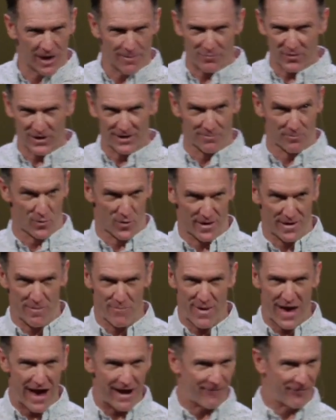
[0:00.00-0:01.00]
something and bring
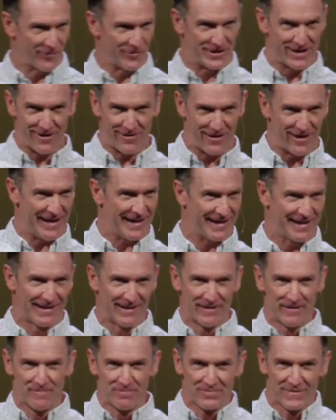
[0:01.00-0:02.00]
it back for dinner? Like,
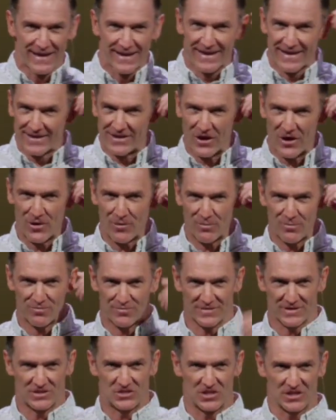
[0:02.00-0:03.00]

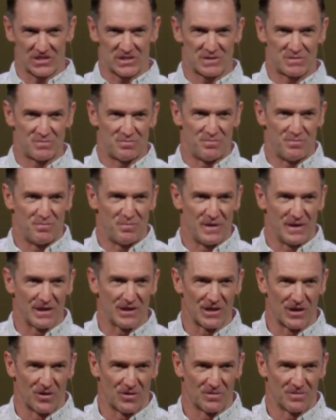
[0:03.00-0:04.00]
Nope, just be
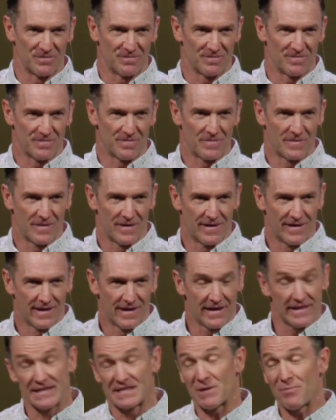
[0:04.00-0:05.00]
alone.
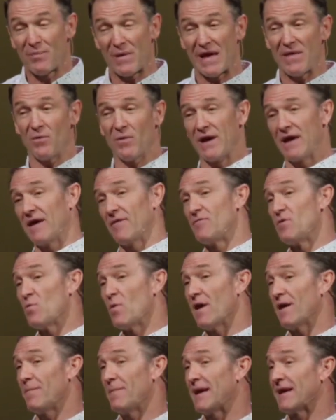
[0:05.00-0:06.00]
And they said, by the way, if
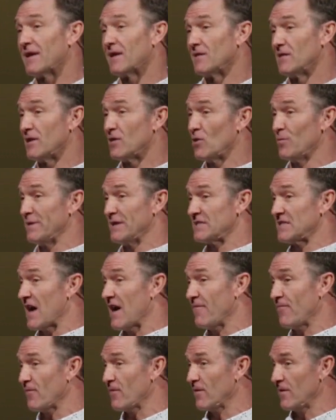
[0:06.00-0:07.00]
you want to make it a little bit
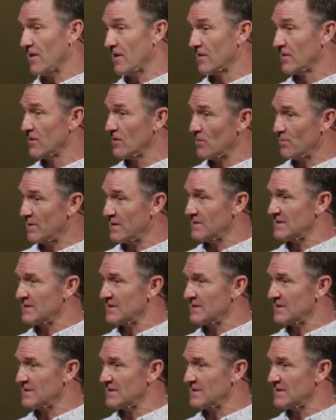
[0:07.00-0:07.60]
tougher, a little